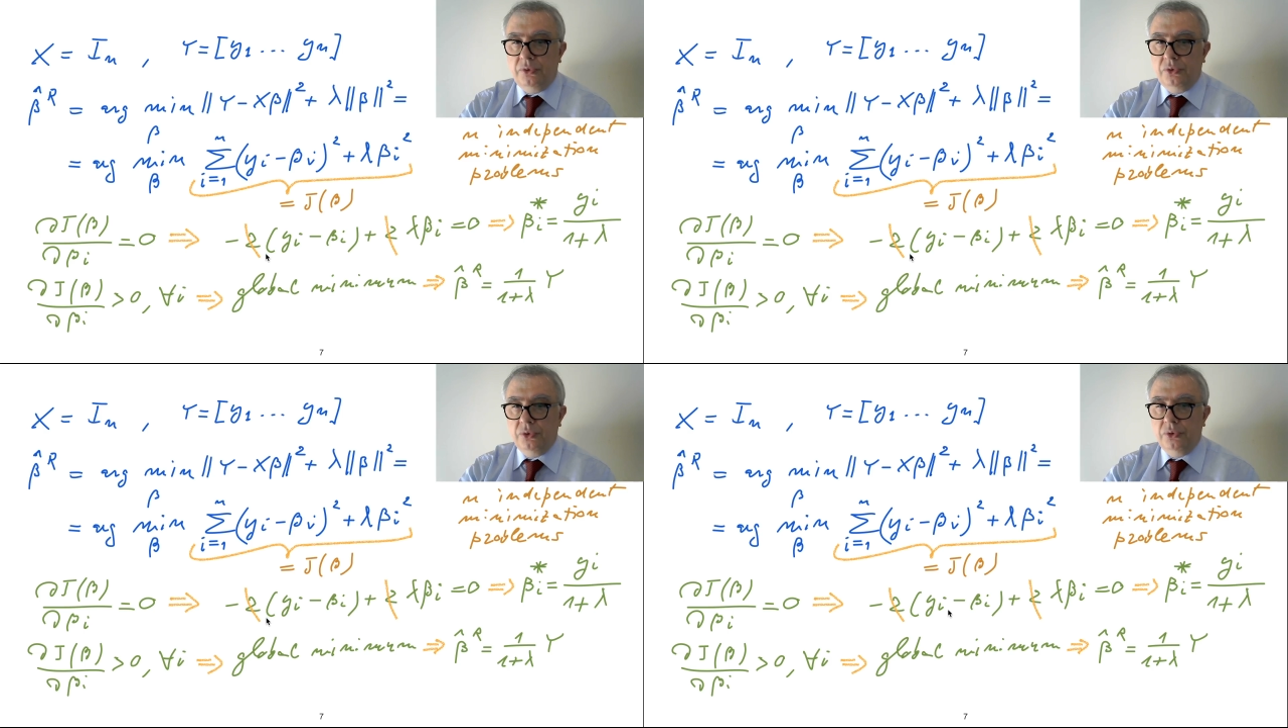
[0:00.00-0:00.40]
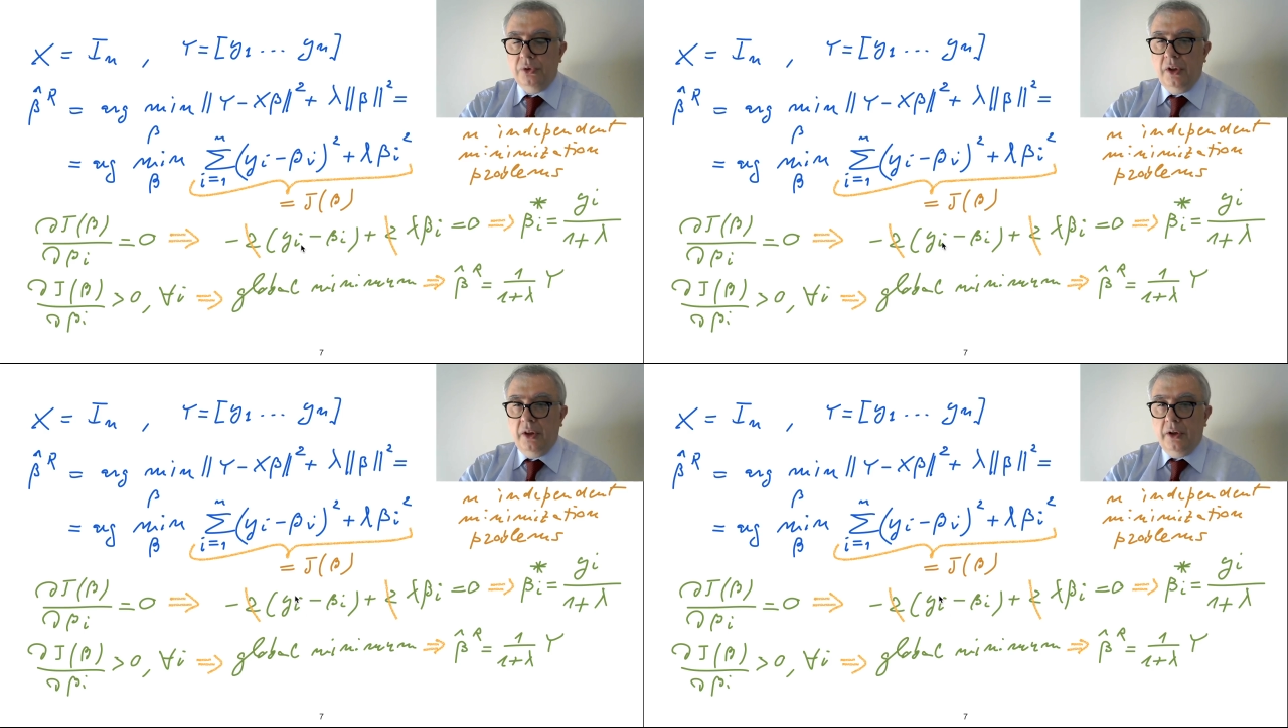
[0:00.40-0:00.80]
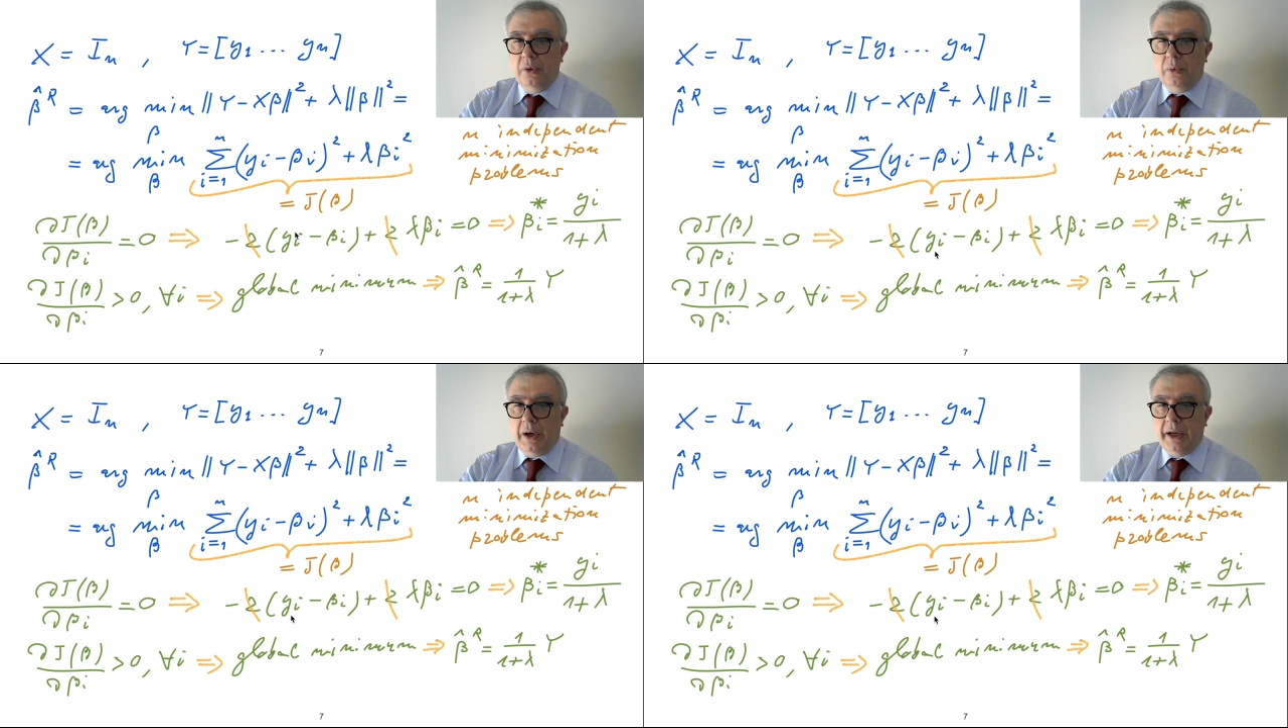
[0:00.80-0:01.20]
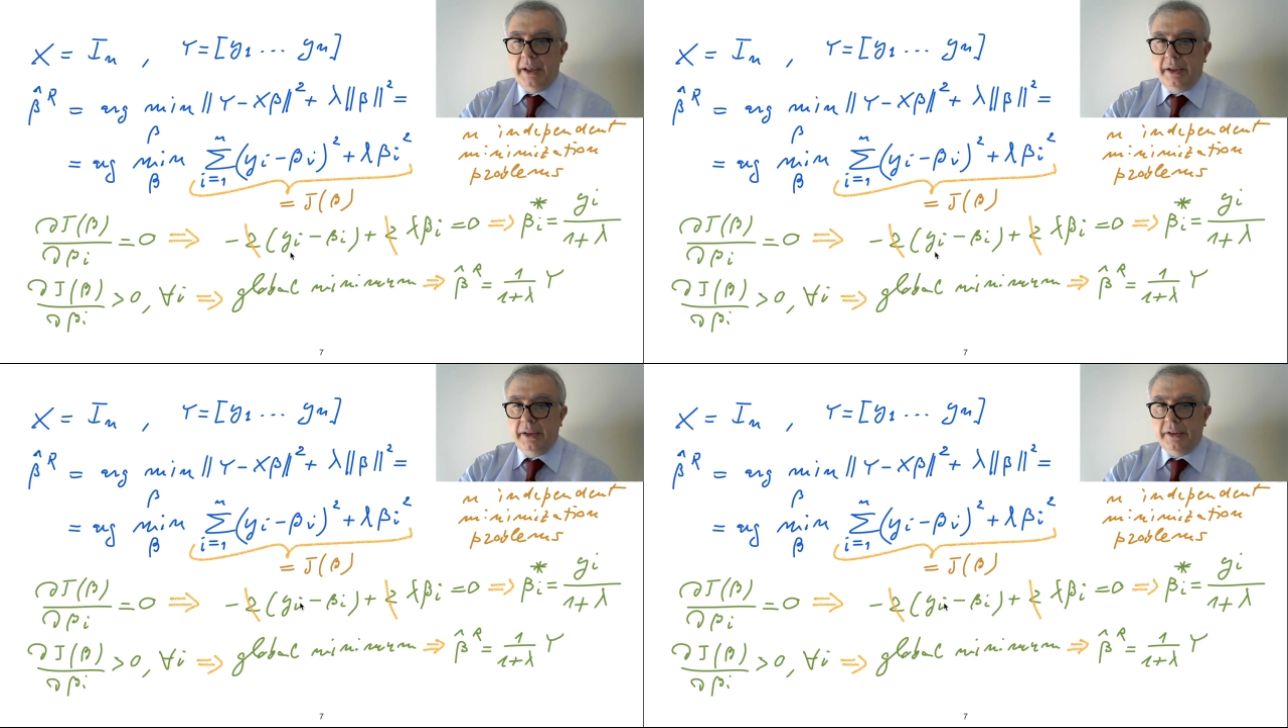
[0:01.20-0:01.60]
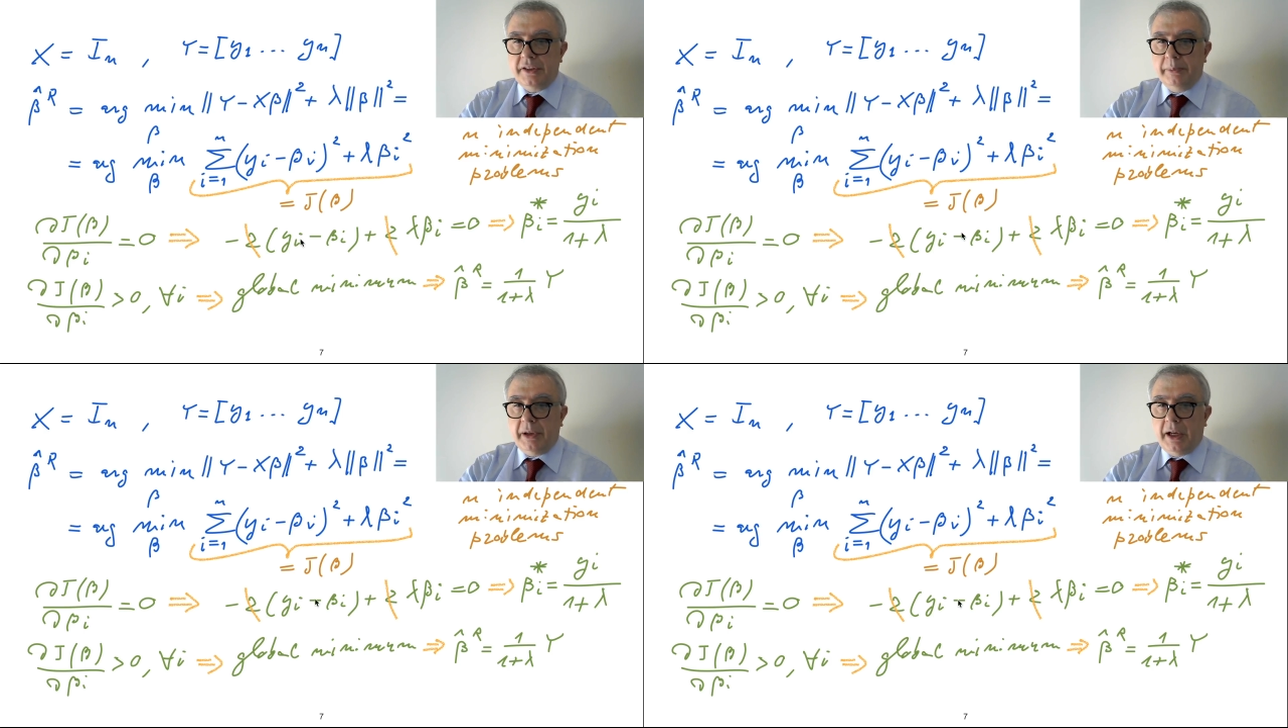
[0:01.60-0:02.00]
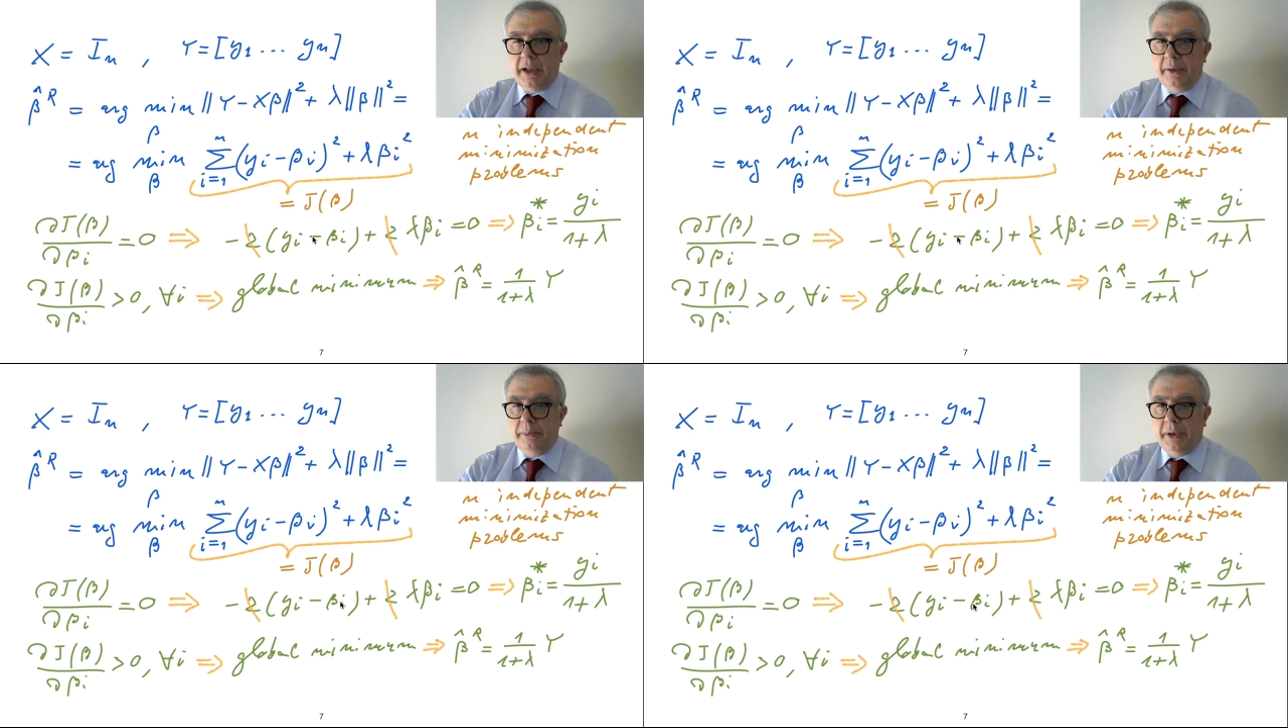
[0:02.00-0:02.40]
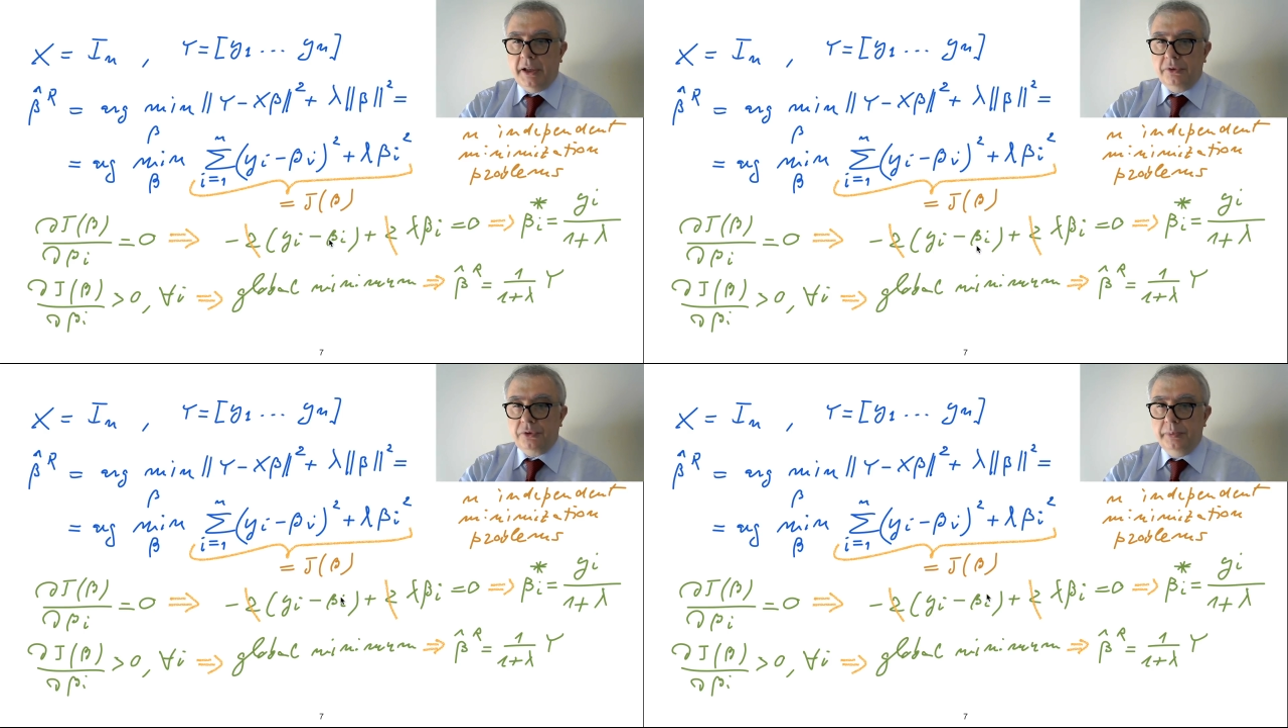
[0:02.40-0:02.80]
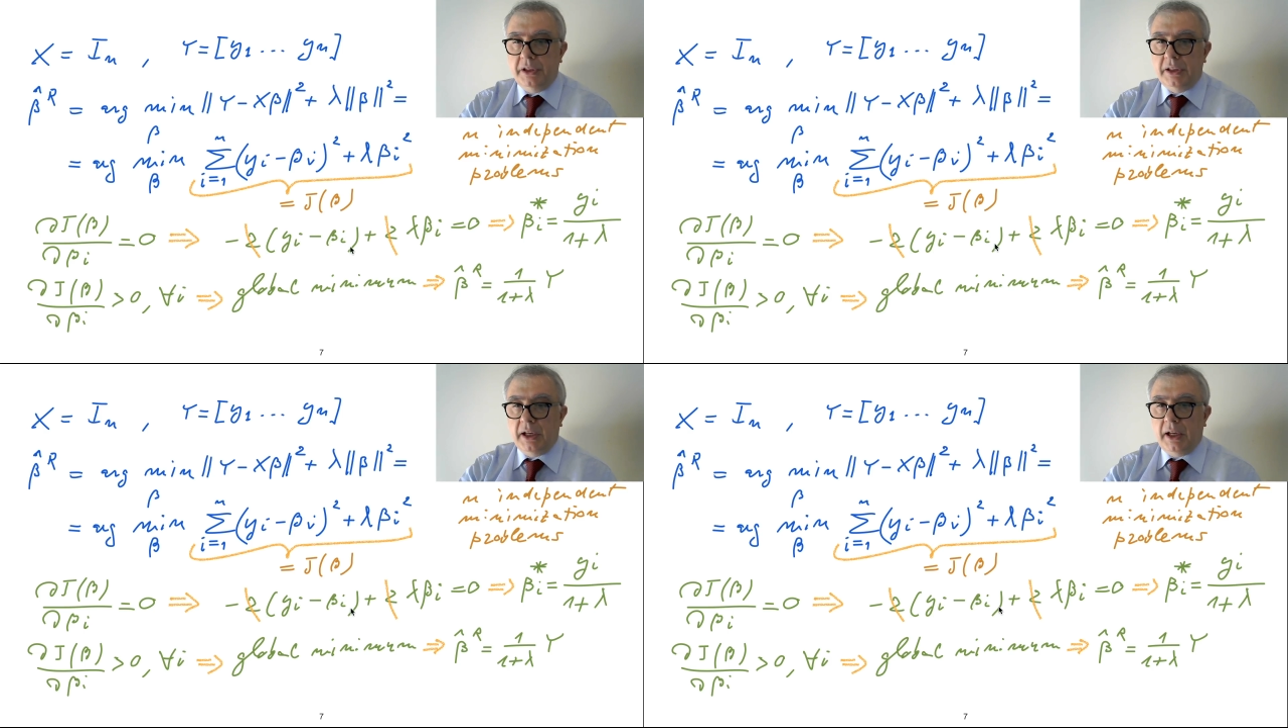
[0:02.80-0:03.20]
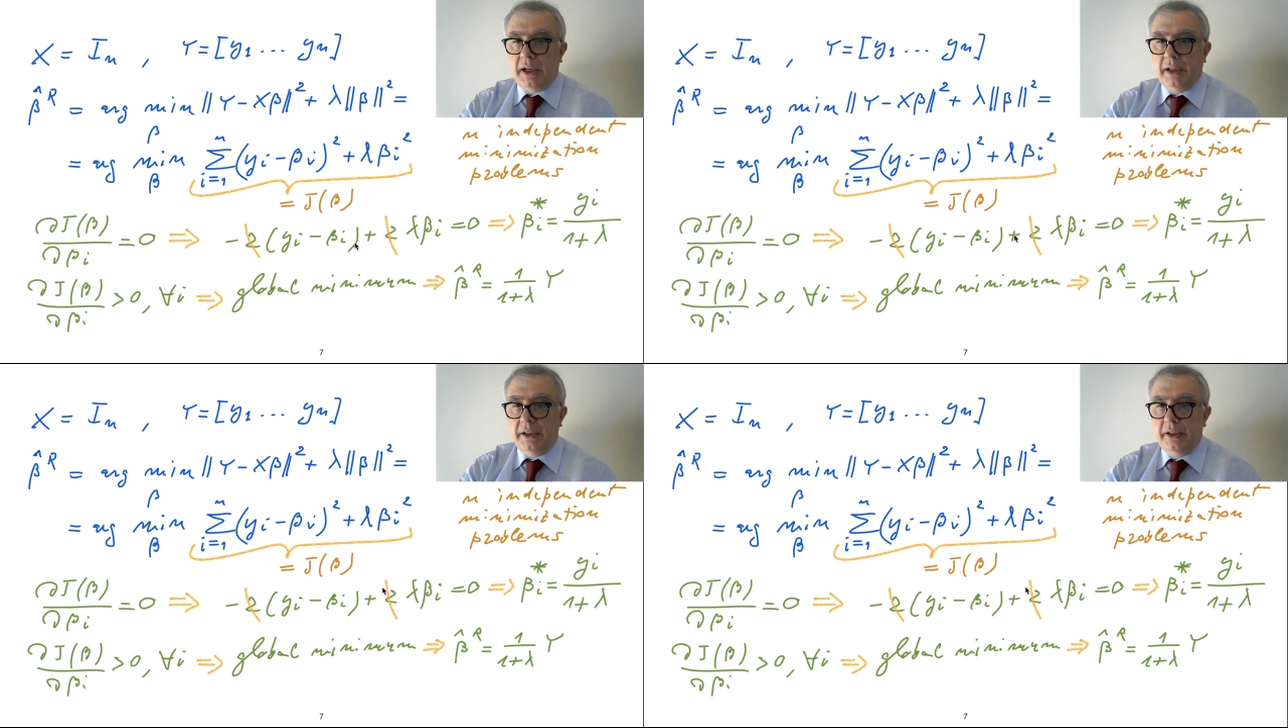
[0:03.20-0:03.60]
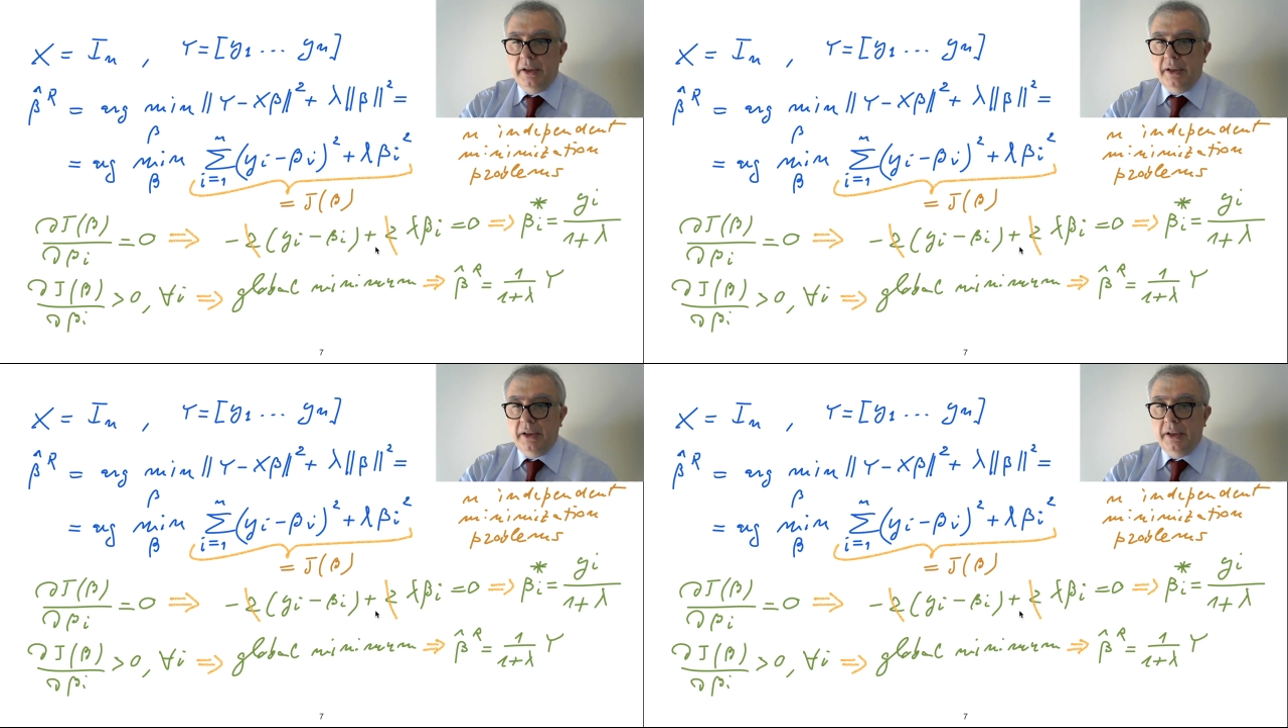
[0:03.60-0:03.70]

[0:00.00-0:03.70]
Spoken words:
2y sub I minus beta I